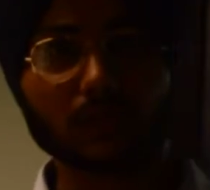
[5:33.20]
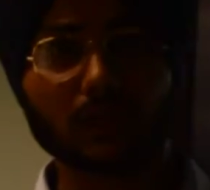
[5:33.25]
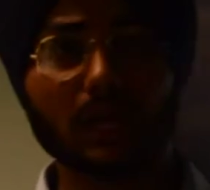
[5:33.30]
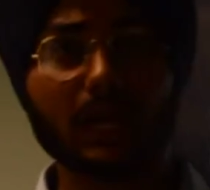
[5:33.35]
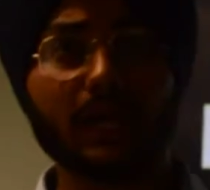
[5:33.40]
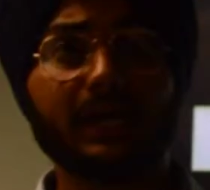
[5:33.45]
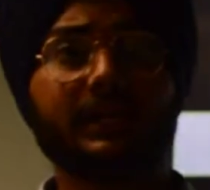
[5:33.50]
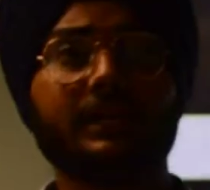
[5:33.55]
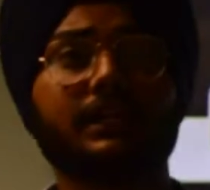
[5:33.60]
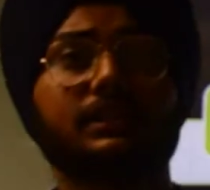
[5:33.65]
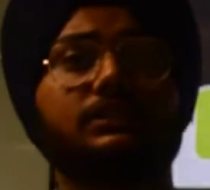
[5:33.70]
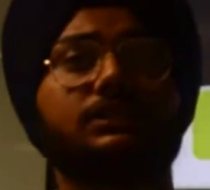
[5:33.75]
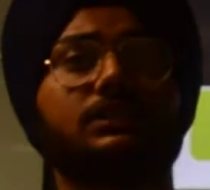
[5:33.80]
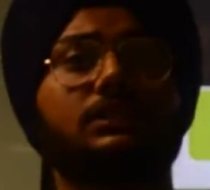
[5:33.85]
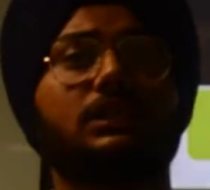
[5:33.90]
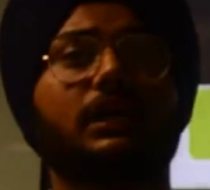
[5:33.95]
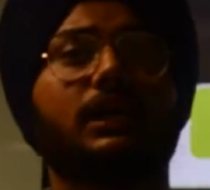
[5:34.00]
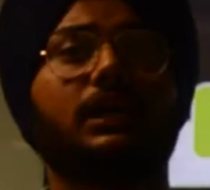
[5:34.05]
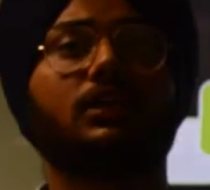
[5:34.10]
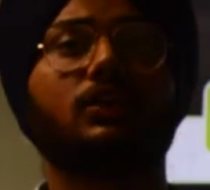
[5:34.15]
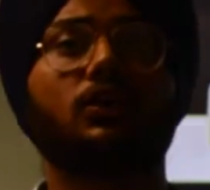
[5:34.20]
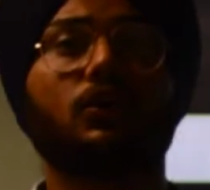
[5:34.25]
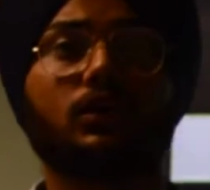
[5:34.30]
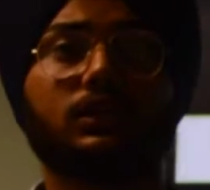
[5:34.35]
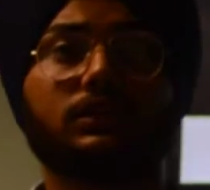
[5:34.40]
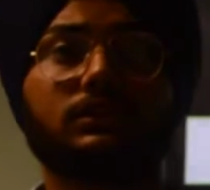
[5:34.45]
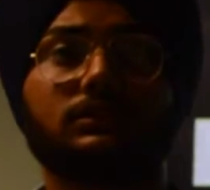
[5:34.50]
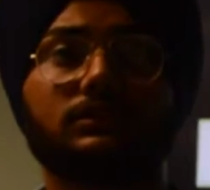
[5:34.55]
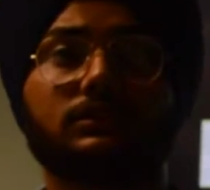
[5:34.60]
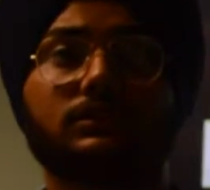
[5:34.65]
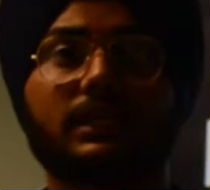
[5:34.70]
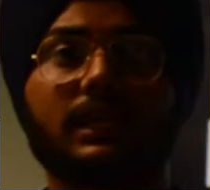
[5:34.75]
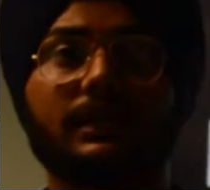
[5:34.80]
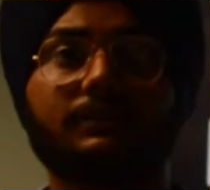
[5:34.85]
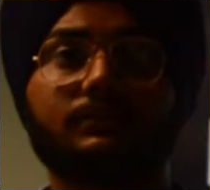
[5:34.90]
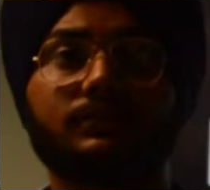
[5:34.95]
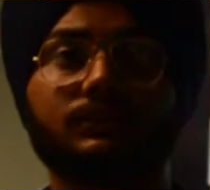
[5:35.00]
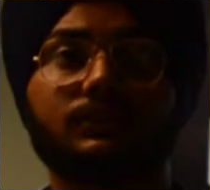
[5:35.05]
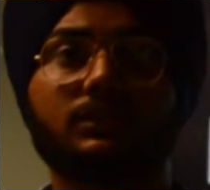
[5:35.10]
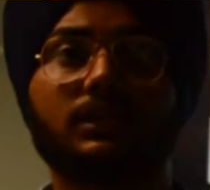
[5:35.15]
Ideation and knowledge
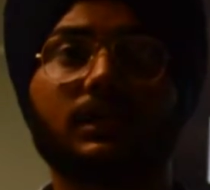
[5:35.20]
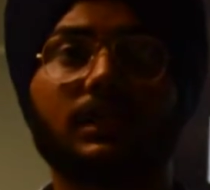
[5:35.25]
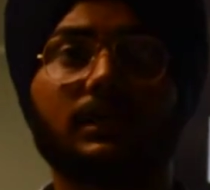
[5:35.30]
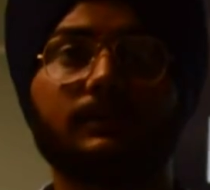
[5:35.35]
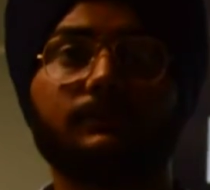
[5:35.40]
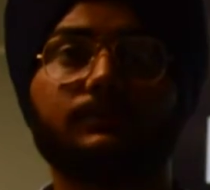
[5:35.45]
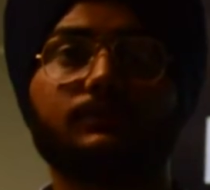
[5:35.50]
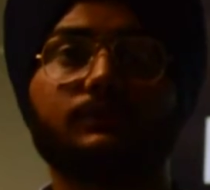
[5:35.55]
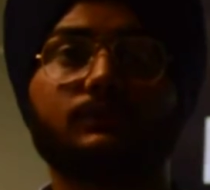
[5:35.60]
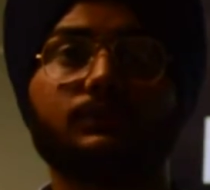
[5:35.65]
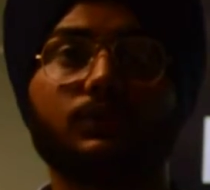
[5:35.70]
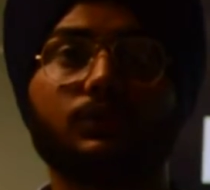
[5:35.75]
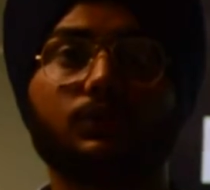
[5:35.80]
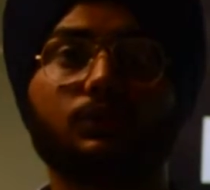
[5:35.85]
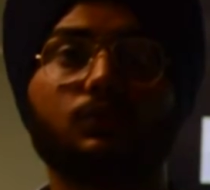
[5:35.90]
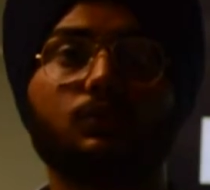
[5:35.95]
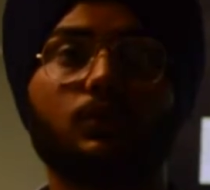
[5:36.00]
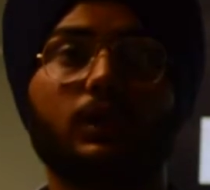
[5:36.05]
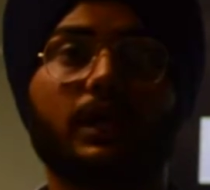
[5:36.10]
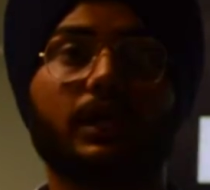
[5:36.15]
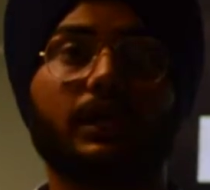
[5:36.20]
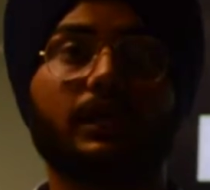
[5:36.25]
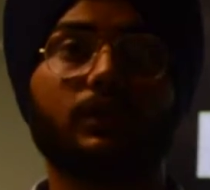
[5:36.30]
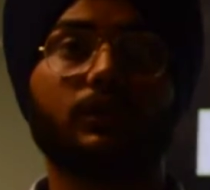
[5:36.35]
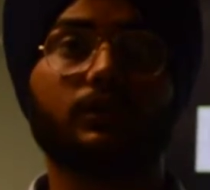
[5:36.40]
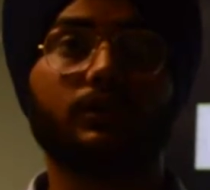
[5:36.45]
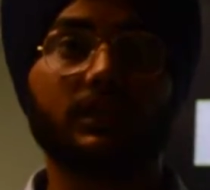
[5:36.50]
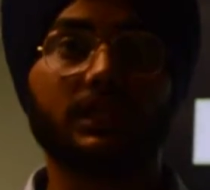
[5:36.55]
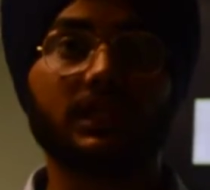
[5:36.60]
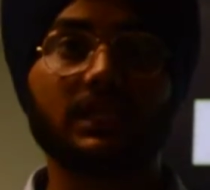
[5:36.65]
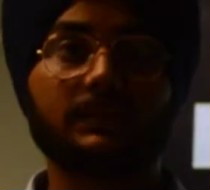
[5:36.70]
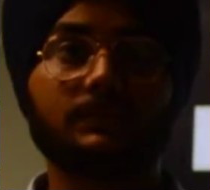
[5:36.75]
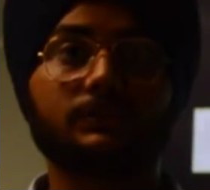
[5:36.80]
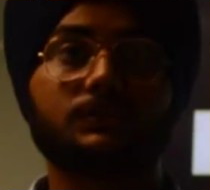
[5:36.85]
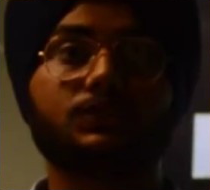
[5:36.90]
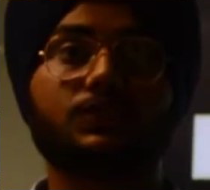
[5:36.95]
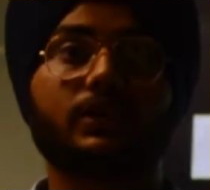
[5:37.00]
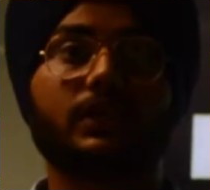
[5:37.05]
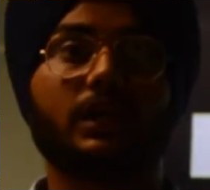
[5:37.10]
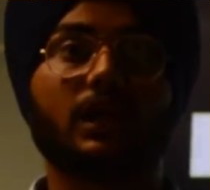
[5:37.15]
capture helps you and your team
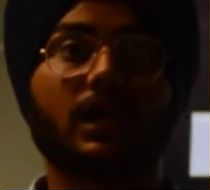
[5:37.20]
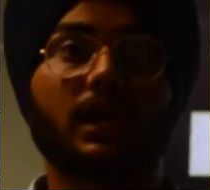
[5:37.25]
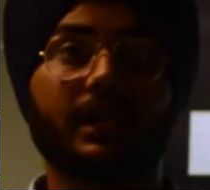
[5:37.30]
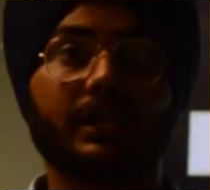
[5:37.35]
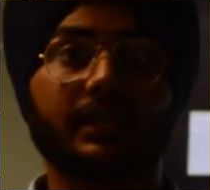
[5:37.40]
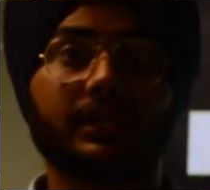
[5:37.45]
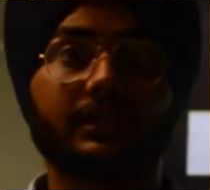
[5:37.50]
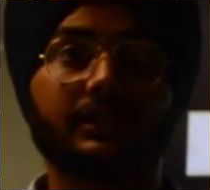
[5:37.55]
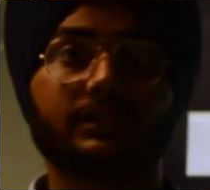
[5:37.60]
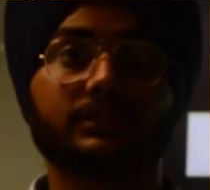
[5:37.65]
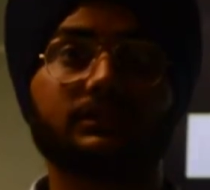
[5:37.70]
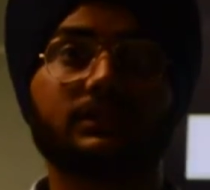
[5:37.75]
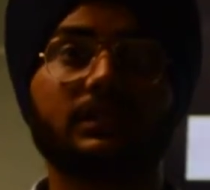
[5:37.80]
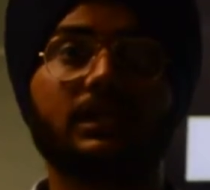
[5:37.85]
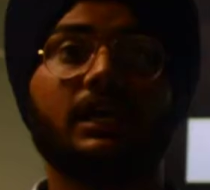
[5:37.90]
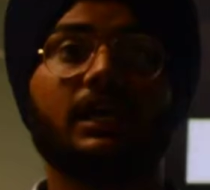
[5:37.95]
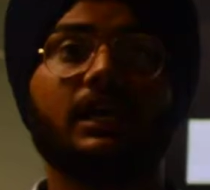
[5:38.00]
share ideas